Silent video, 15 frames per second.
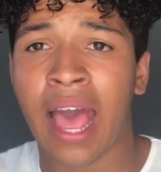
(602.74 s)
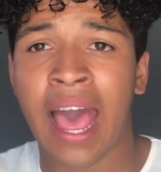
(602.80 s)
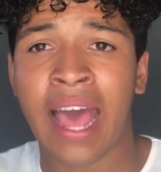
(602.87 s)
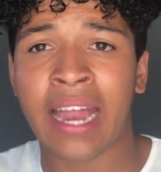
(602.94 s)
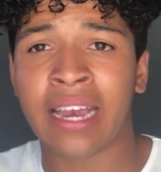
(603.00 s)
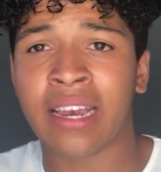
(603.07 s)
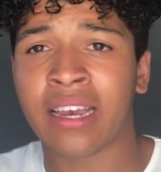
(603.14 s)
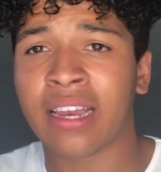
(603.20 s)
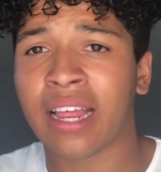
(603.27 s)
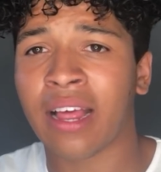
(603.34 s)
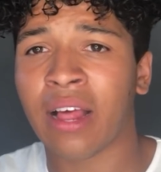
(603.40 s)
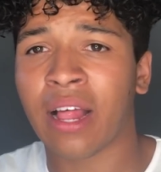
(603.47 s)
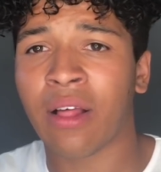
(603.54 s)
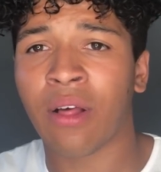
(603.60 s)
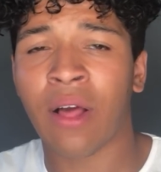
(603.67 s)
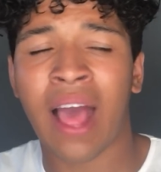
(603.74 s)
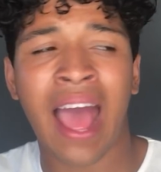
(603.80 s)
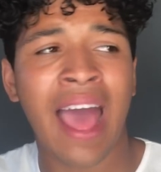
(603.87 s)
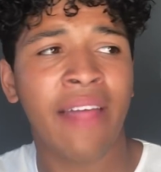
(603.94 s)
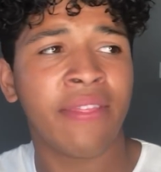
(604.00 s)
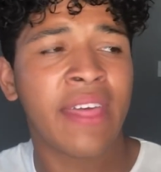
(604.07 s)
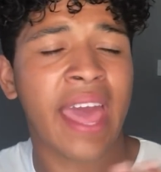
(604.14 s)
And
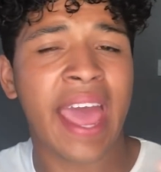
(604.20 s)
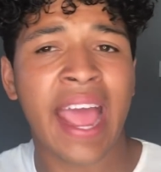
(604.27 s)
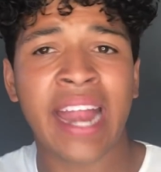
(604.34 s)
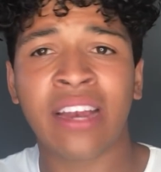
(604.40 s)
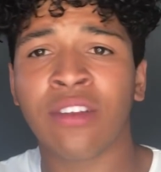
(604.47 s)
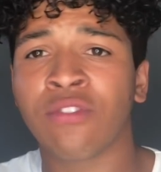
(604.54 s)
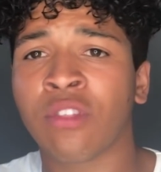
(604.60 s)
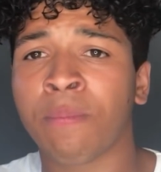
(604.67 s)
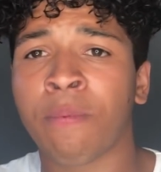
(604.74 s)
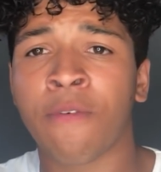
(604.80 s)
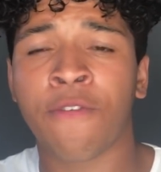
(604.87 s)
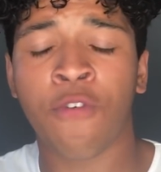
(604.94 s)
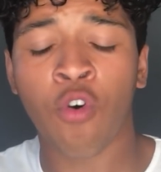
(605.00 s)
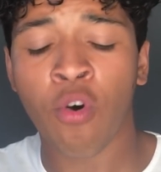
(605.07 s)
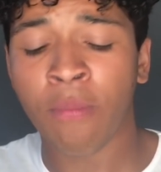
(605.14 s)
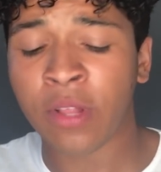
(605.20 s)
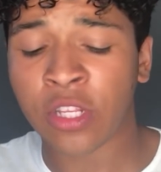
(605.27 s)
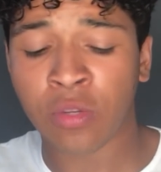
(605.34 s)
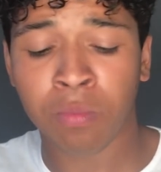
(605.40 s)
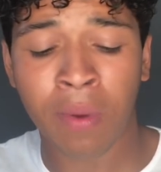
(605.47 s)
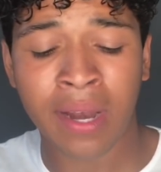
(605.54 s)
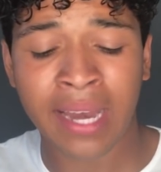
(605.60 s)
at the end of the
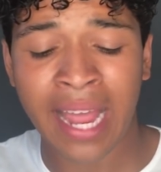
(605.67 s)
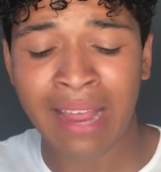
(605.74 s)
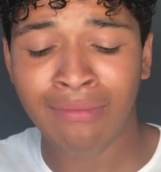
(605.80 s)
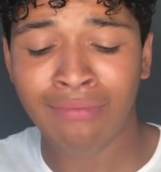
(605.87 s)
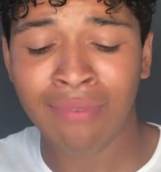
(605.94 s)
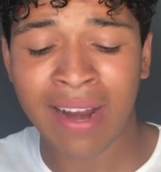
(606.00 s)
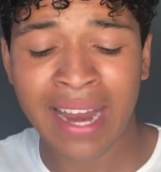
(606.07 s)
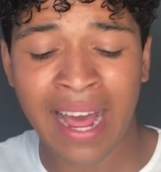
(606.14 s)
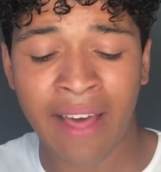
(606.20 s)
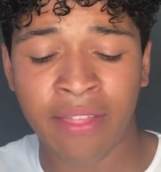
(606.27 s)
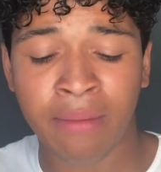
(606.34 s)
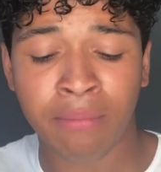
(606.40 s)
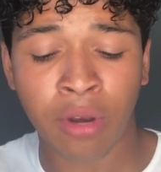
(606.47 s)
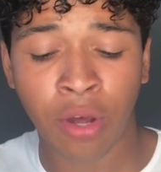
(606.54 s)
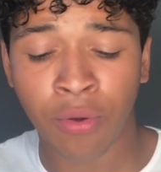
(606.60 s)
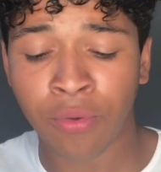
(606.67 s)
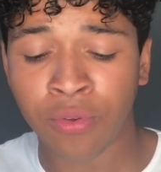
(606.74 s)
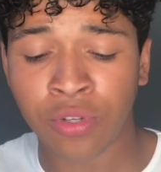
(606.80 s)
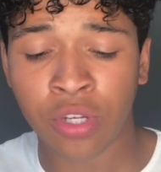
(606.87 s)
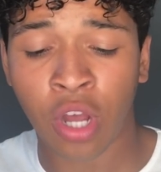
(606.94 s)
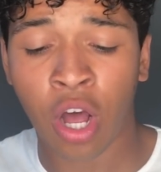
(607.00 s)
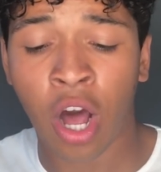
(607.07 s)
performance, when they read out them
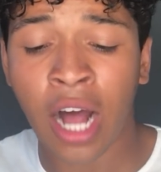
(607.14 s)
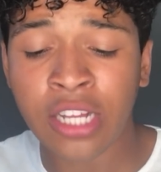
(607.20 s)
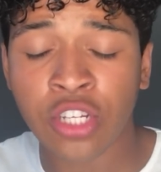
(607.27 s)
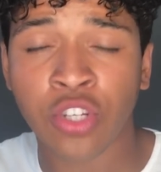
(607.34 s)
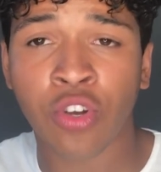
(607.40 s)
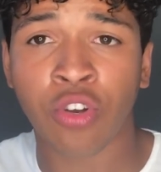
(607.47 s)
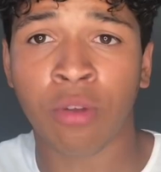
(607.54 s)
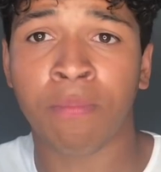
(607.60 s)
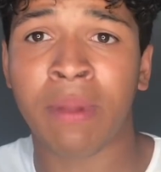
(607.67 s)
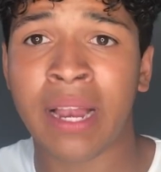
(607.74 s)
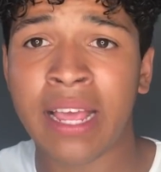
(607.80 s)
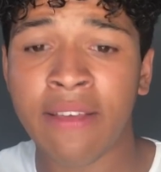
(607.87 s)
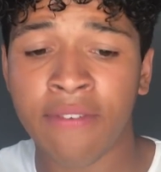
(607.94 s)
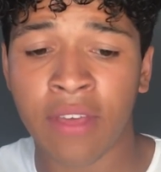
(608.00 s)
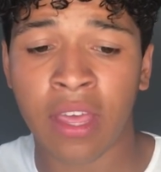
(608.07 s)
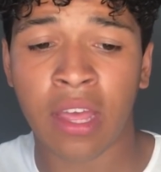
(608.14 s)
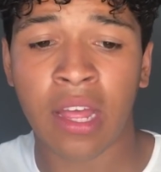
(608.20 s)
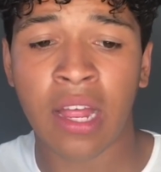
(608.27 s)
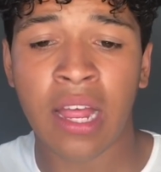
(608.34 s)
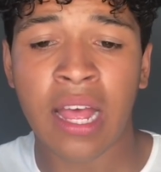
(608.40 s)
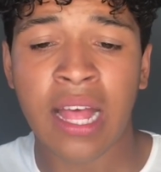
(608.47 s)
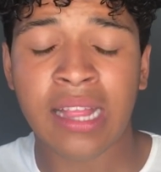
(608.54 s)
notes, I just couldn't believe it.
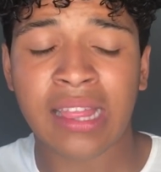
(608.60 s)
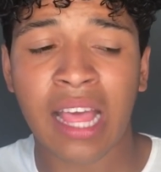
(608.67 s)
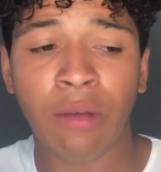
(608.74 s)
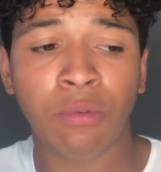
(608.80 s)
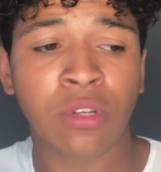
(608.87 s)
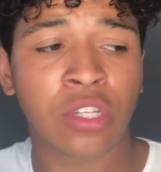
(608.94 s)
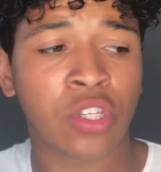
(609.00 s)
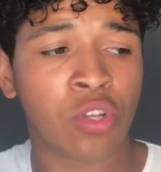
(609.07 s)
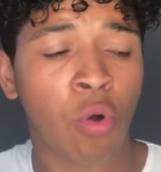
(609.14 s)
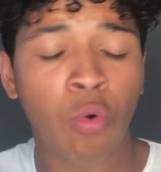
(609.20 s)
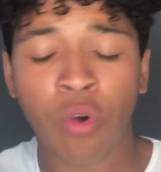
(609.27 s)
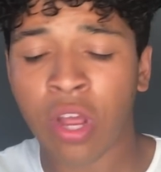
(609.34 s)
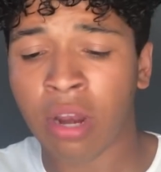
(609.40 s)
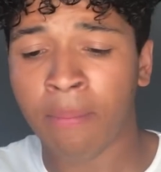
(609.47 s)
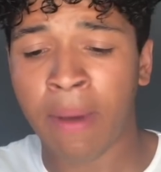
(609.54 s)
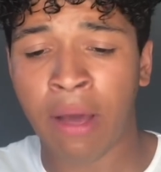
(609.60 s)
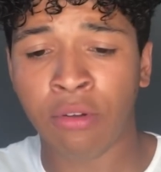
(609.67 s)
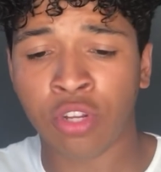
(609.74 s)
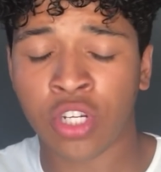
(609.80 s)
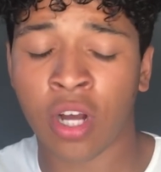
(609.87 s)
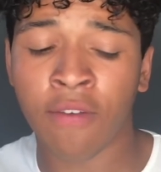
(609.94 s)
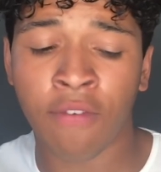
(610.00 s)
They was talking about
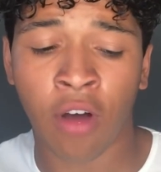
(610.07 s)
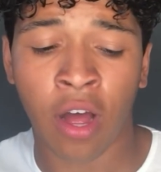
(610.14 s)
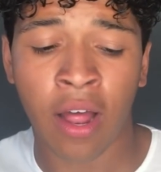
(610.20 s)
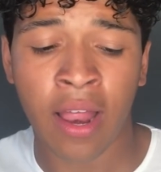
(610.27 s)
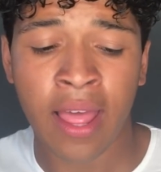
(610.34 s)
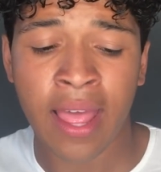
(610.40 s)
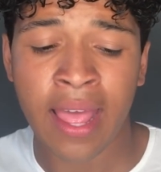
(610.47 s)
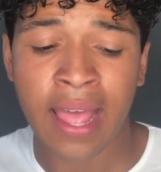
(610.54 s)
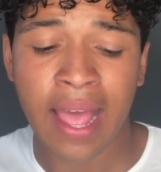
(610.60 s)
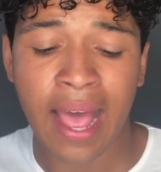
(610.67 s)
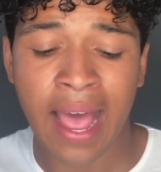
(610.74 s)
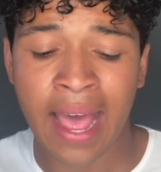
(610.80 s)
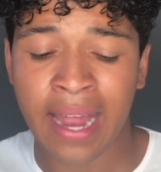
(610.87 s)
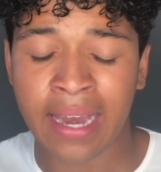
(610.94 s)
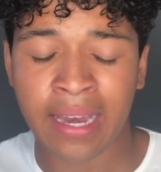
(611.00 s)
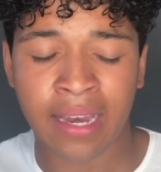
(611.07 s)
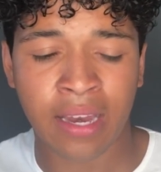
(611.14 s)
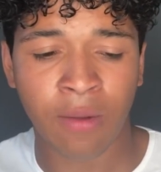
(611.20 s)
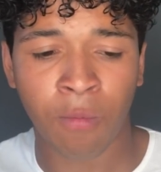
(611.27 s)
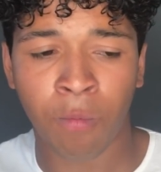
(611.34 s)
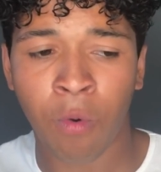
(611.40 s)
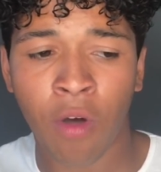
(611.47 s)
each other
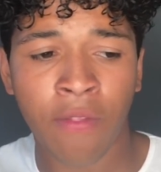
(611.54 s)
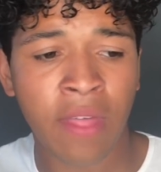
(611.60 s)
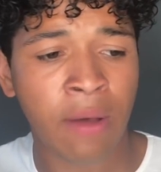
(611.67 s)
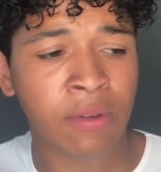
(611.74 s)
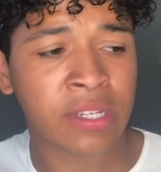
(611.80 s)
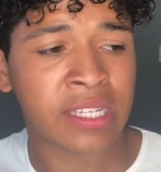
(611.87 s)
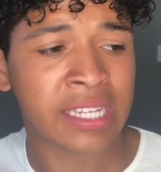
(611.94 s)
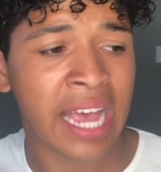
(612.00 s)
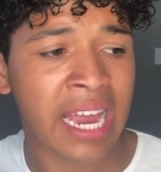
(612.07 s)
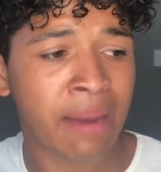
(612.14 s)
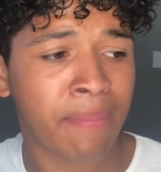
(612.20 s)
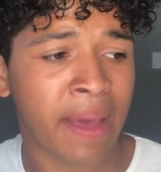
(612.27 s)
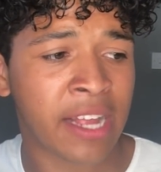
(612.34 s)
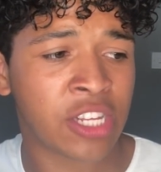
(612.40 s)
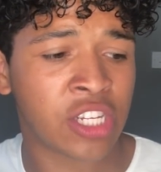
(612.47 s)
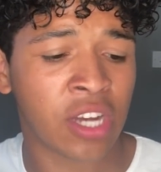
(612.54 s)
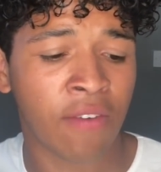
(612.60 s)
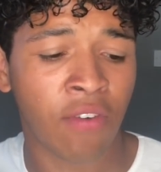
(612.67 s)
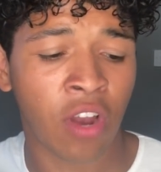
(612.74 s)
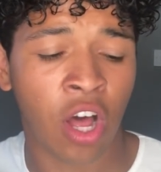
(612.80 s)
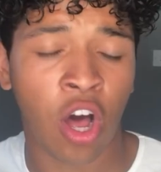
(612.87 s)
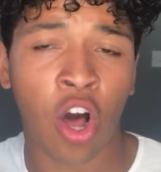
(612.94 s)
and what they were saying about each
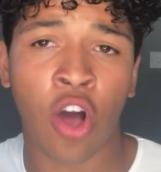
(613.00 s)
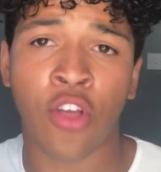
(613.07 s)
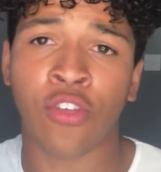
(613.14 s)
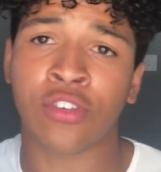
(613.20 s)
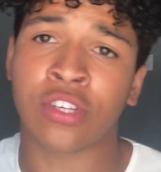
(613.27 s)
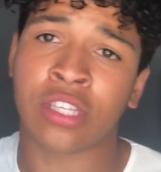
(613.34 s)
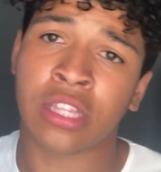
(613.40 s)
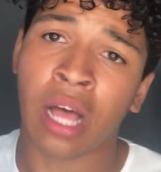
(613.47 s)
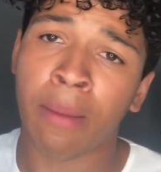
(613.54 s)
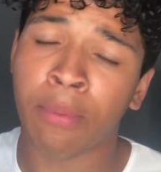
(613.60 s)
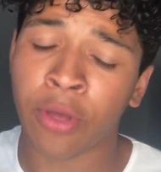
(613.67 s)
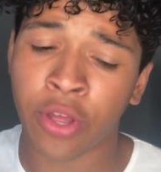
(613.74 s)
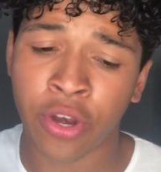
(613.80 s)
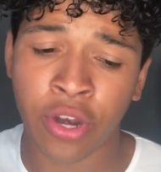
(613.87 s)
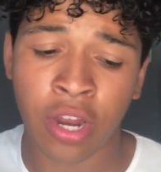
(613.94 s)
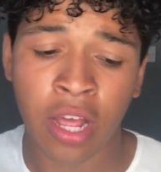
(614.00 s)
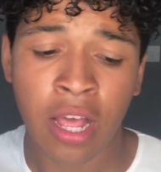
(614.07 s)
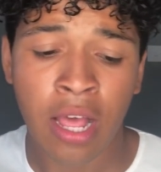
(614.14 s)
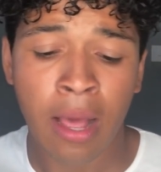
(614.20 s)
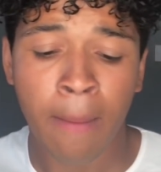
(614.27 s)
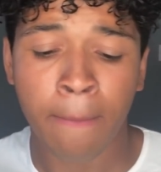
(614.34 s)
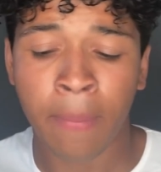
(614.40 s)
other, like, oh, you're stubborn,
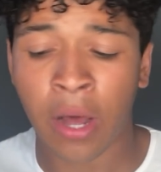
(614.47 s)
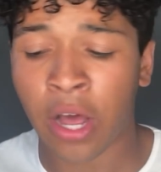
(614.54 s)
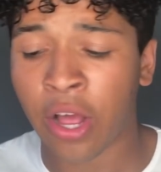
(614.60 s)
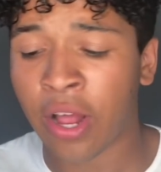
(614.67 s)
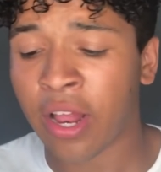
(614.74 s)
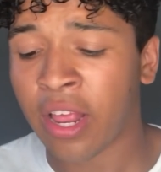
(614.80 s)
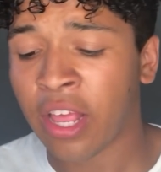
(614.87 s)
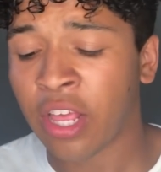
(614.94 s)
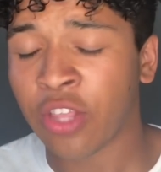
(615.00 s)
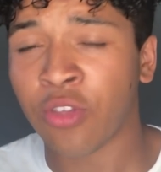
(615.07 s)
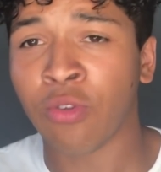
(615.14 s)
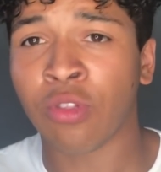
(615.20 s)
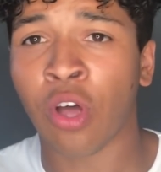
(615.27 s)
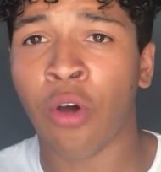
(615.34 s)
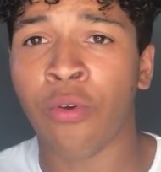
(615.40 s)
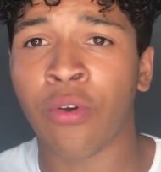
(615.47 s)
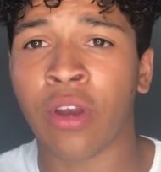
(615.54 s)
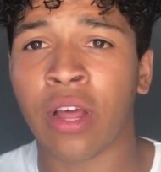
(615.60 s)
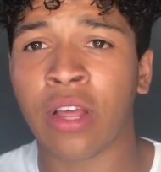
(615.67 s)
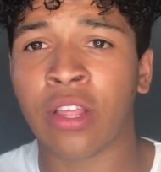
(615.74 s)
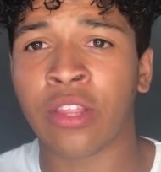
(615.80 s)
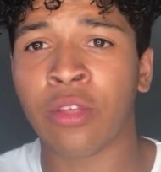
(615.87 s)
but you
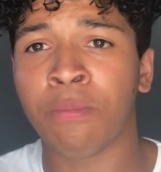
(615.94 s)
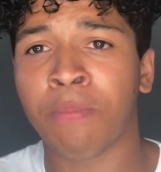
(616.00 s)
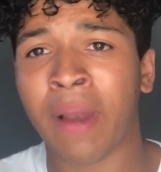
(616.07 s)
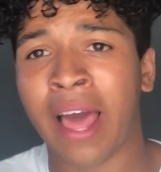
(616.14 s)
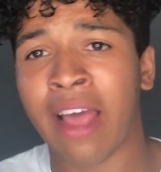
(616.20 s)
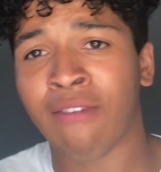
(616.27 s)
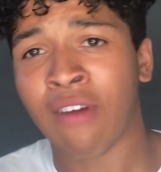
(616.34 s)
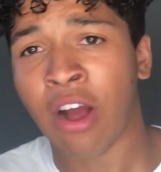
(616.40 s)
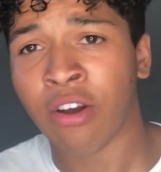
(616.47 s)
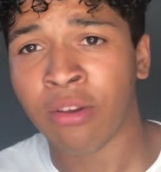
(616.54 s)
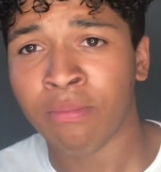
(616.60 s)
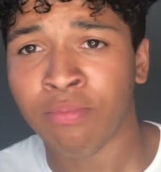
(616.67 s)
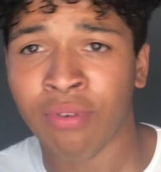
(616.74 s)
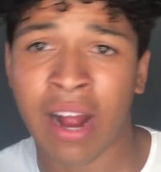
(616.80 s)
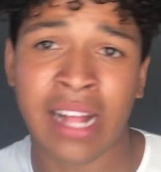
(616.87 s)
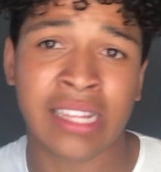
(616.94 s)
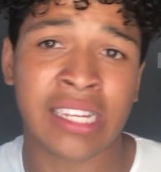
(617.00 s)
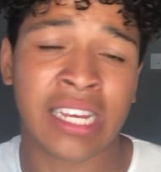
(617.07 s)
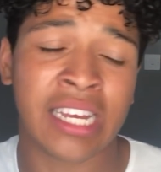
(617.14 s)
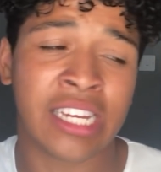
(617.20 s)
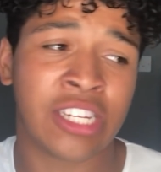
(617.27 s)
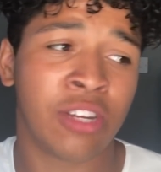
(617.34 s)
play around in
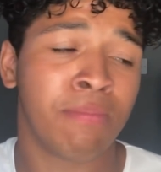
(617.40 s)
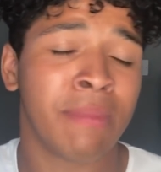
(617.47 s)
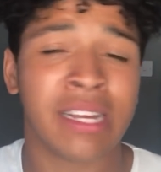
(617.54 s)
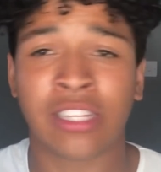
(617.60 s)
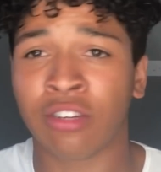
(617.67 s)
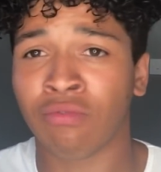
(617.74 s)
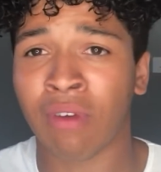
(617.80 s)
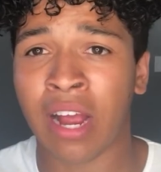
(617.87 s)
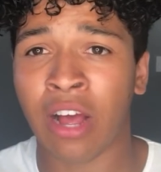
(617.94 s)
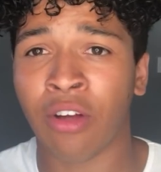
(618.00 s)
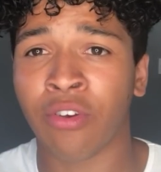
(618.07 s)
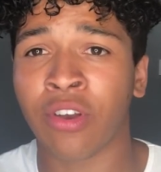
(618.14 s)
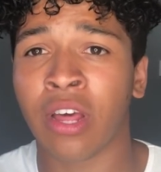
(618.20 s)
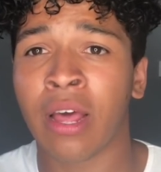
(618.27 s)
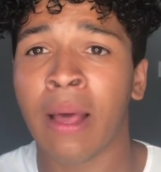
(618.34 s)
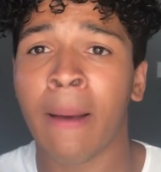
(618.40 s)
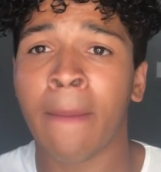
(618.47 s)
practice, you mess around,